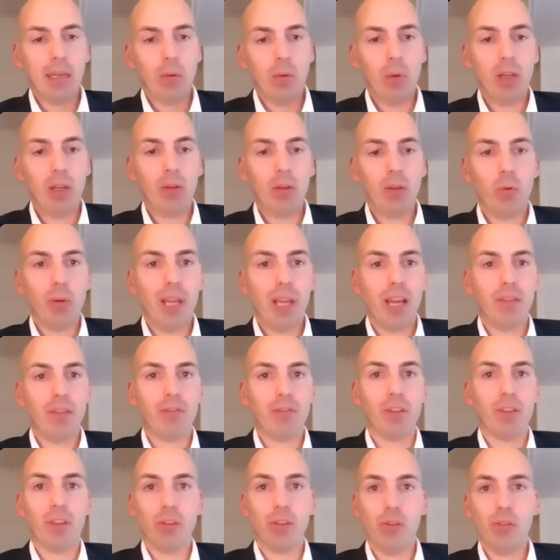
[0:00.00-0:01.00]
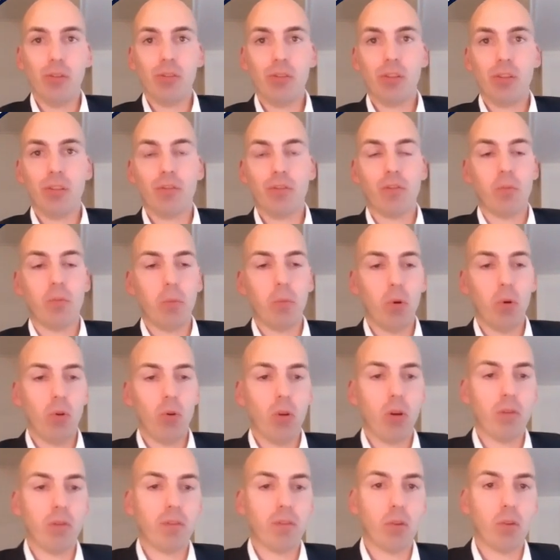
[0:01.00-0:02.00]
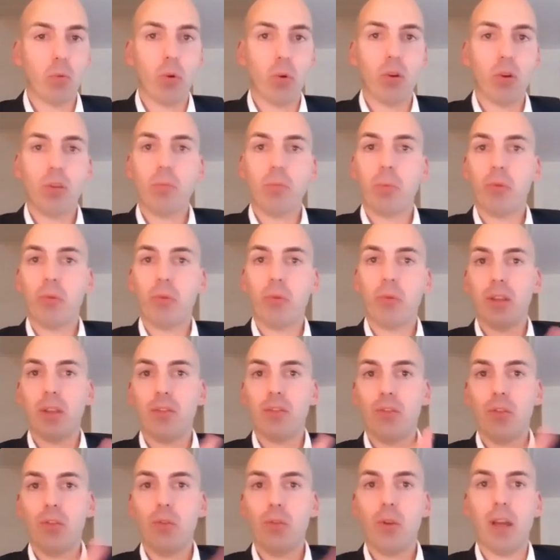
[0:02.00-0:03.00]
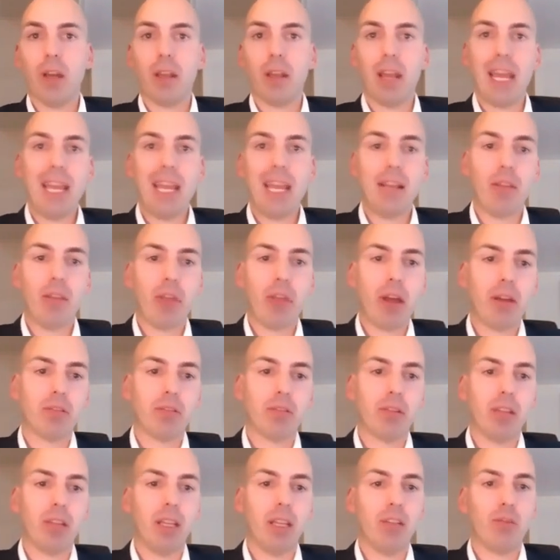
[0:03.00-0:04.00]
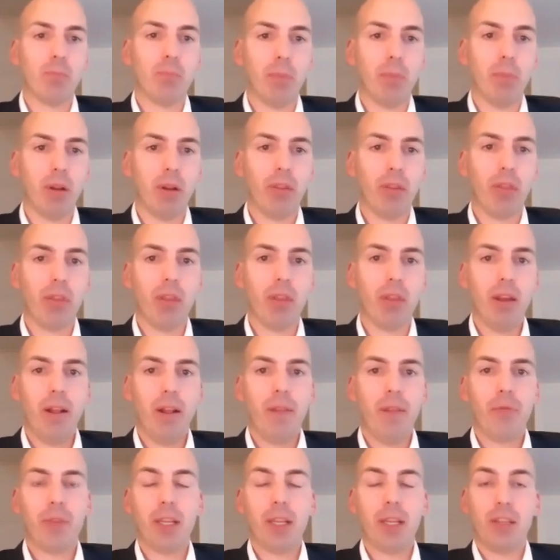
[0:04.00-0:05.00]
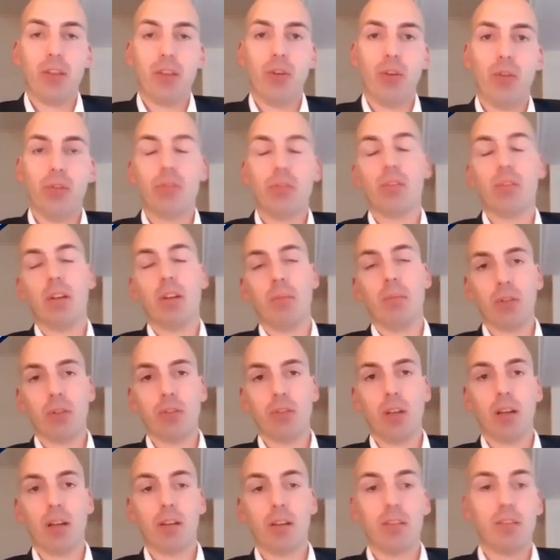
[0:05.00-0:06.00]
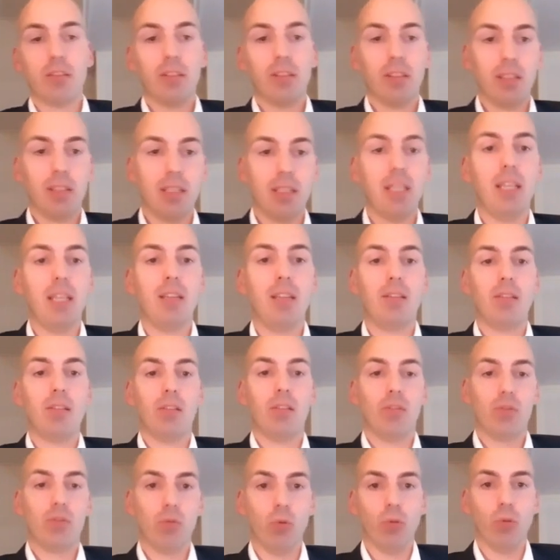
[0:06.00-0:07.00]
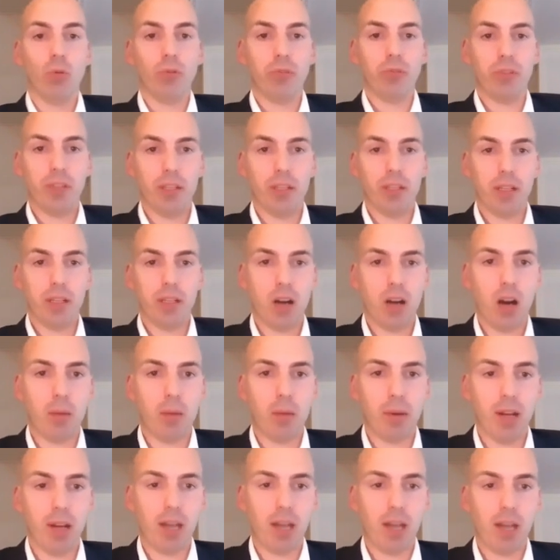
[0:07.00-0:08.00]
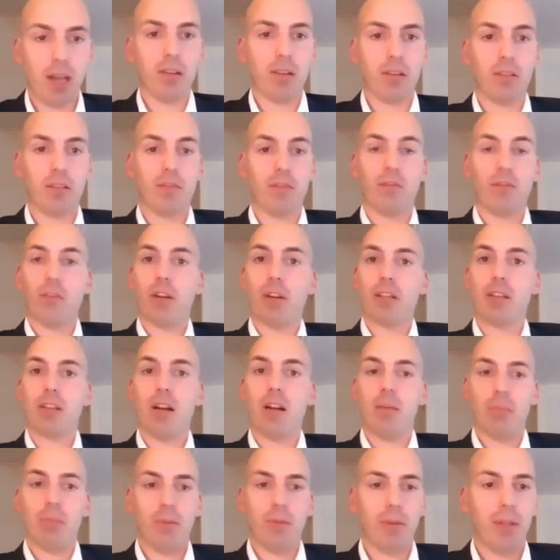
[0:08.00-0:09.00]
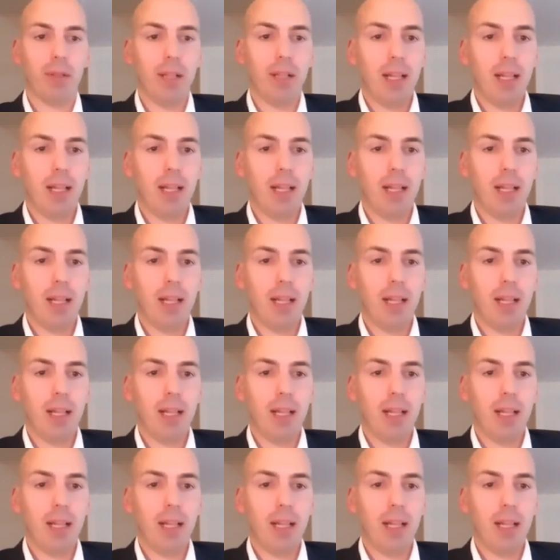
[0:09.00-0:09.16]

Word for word: Well, we have users from all over the world, between 2 and 8,000 each month, that use, amongst others, these tools, the decarbonizer, for example.